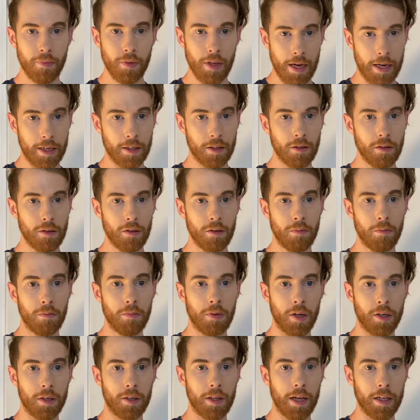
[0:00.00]
Yes,
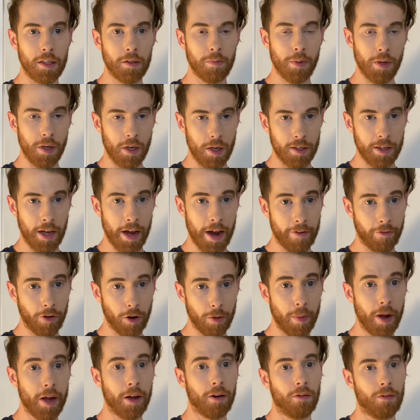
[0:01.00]
but that's because I have your
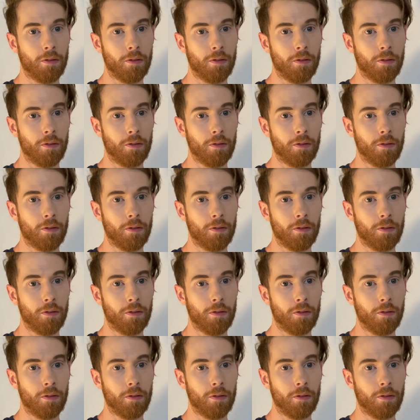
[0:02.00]
mail.